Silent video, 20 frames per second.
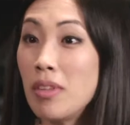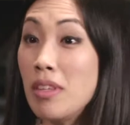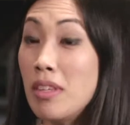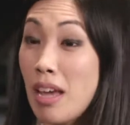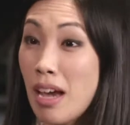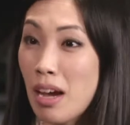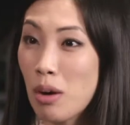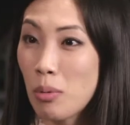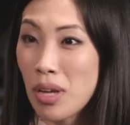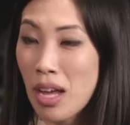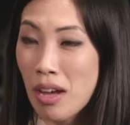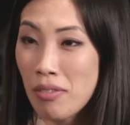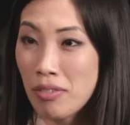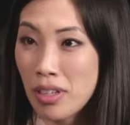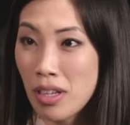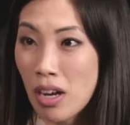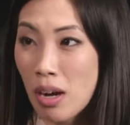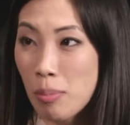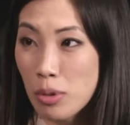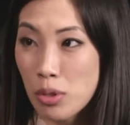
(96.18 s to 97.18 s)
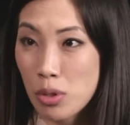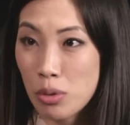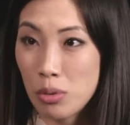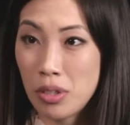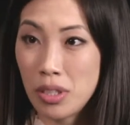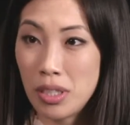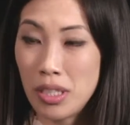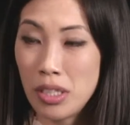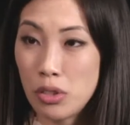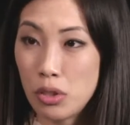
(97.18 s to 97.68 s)
Now we have the
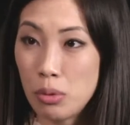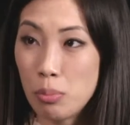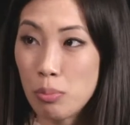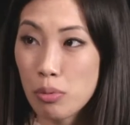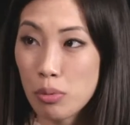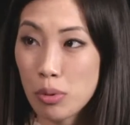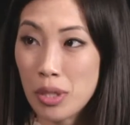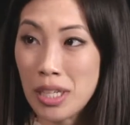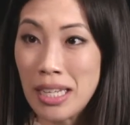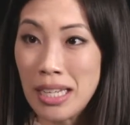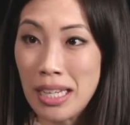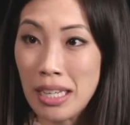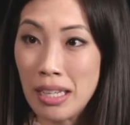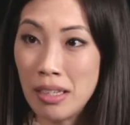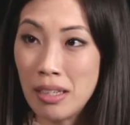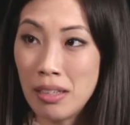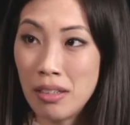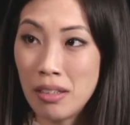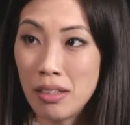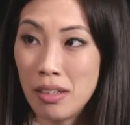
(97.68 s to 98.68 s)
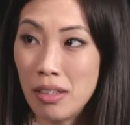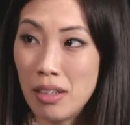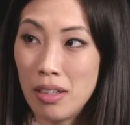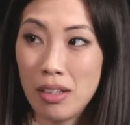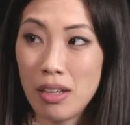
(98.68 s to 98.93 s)
opportunity to bring in